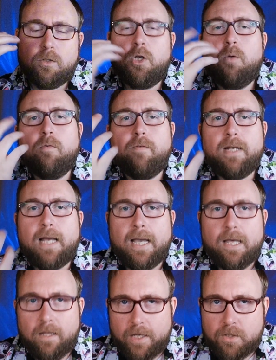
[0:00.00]
Tomb of
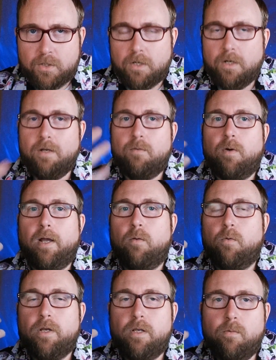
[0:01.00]
Annihilation,
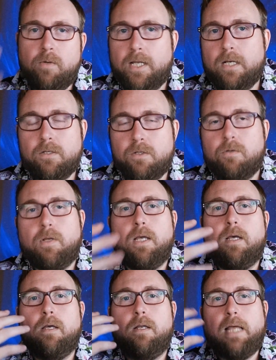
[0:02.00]
right? Where you needed
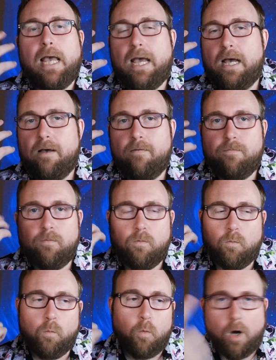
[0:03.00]
to have
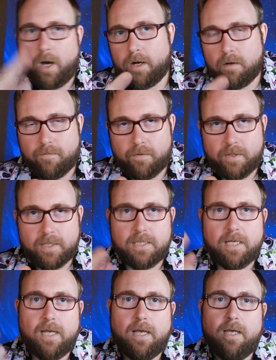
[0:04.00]
water for the
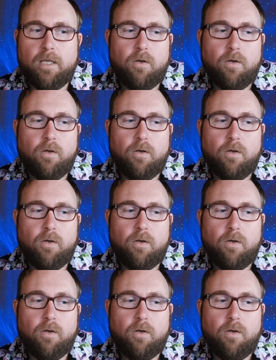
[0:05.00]
day.